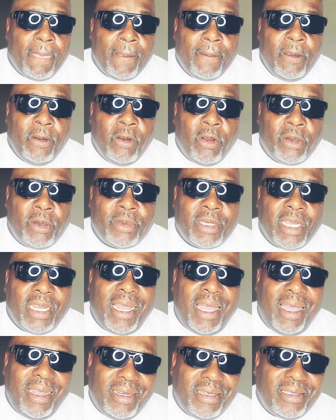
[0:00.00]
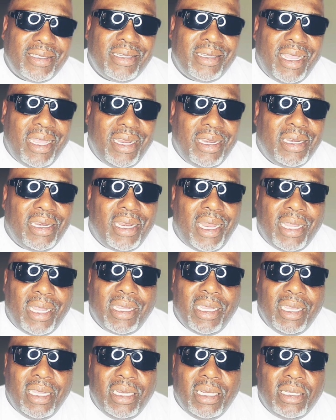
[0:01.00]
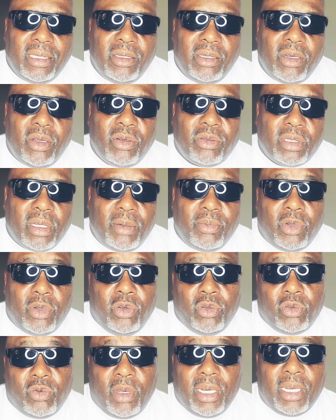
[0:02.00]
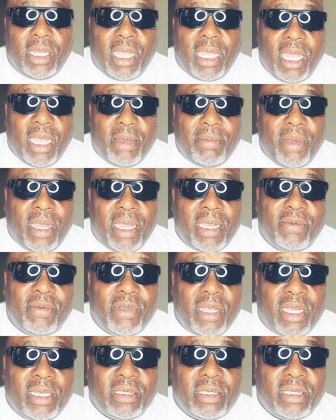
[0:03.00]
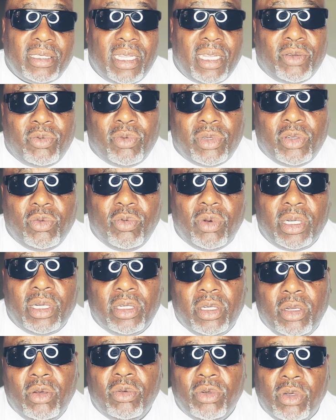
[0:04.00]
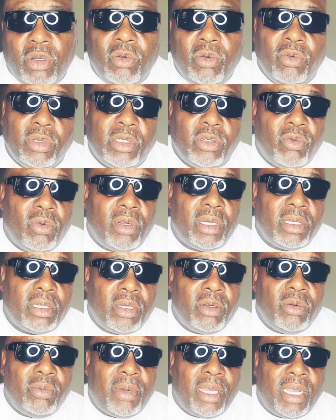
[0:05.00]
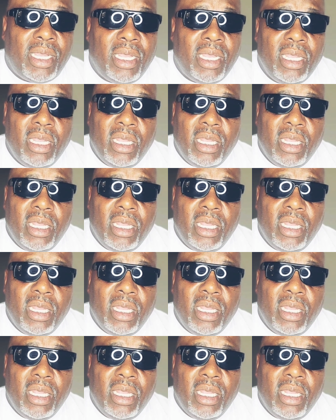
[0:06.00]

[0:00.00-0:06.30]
You know what I'm saying? I understand it and I get it. You know, some dudes want to gang bang. If that's what you want to do what you want to do, man.